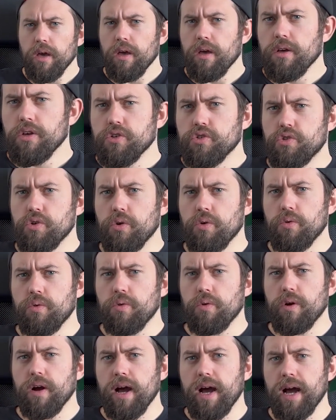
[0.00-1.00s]

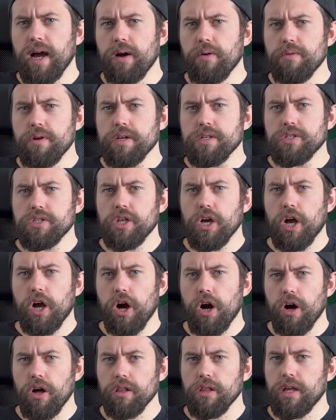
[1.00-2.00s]
So how does the
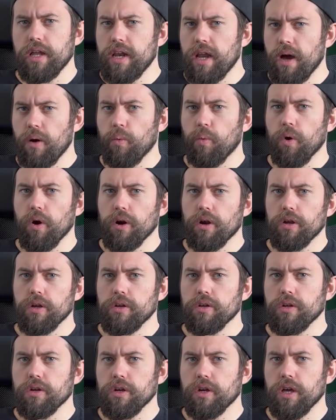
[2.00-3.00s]
Khala network
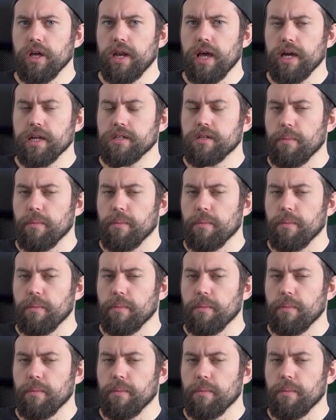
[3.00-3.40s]
connect to